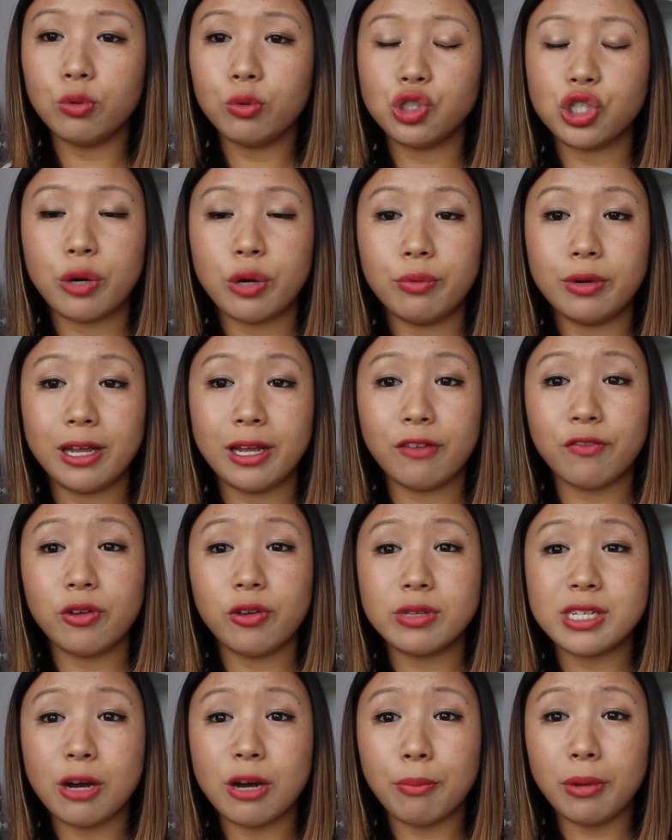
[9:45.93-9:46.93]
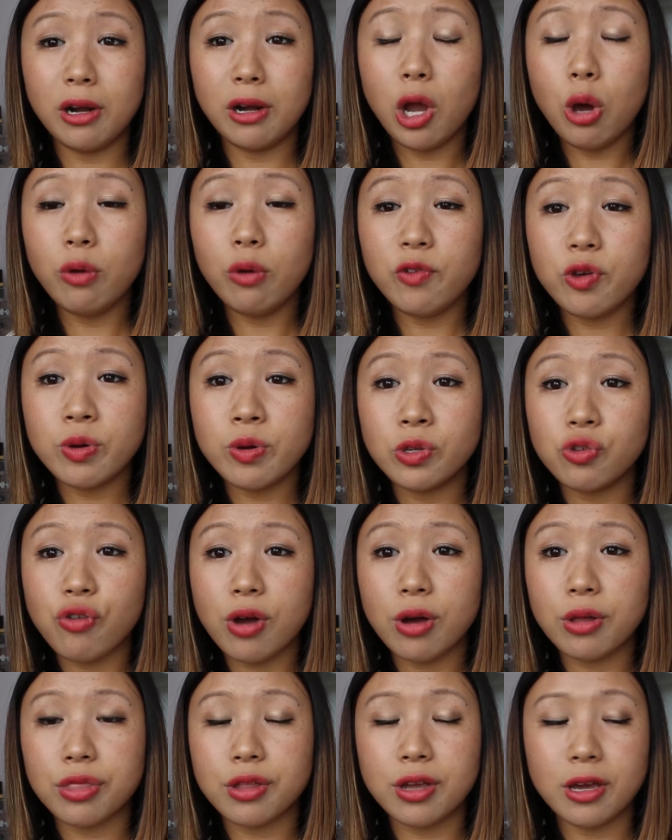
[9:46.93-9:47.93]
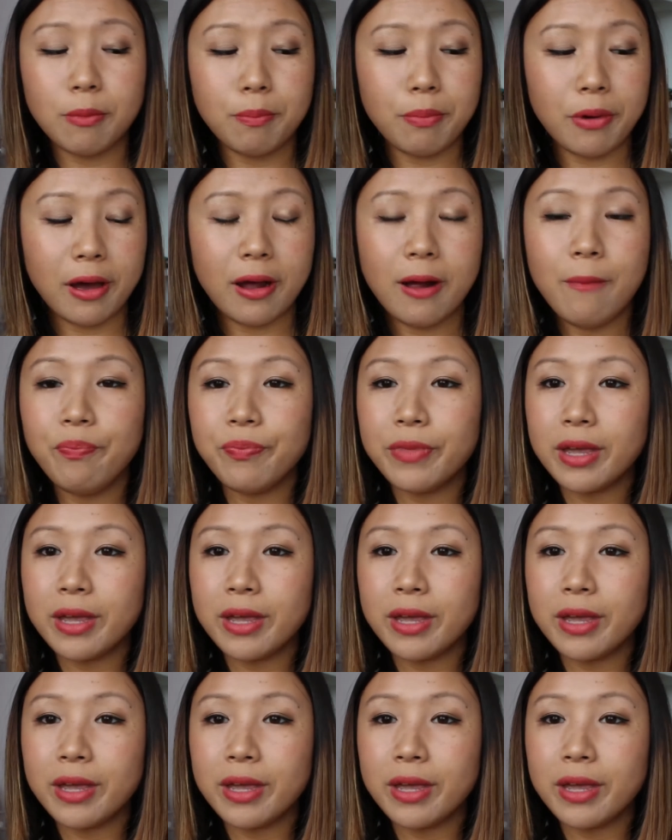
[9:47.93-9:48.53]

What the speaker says: which I will link for you down below if you're interested, but